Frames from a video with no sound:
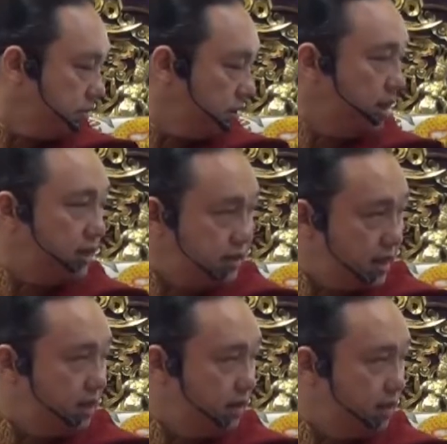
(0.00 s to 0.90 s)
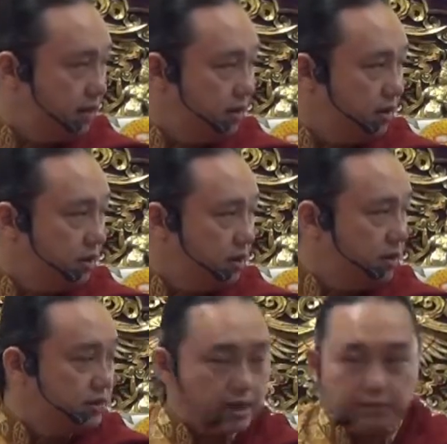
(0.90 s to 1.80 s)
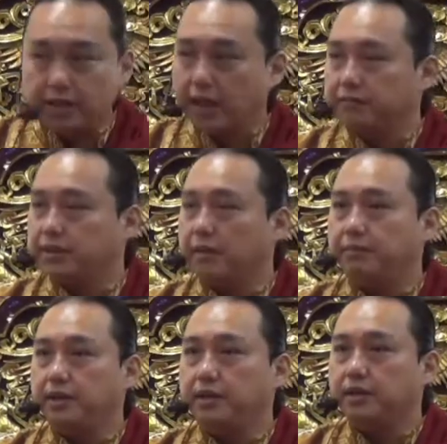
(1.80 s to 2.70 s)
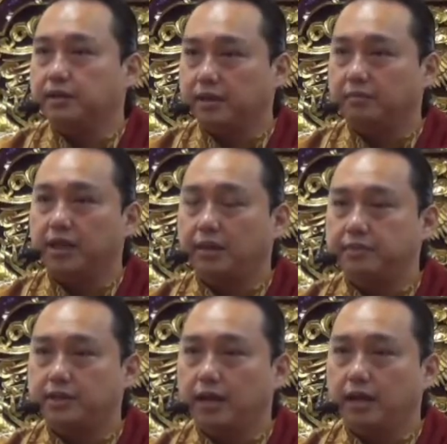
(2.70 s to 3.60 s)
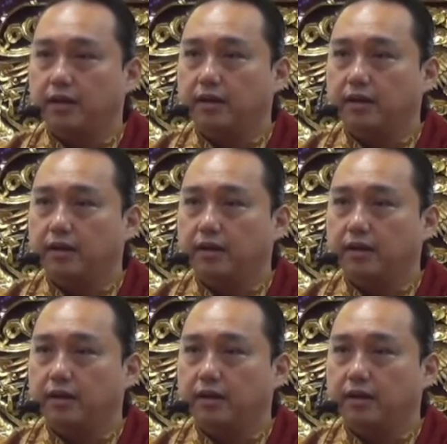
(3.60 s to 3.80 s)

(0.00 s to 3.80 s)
Understand? Sometimes happy, sometimes sad.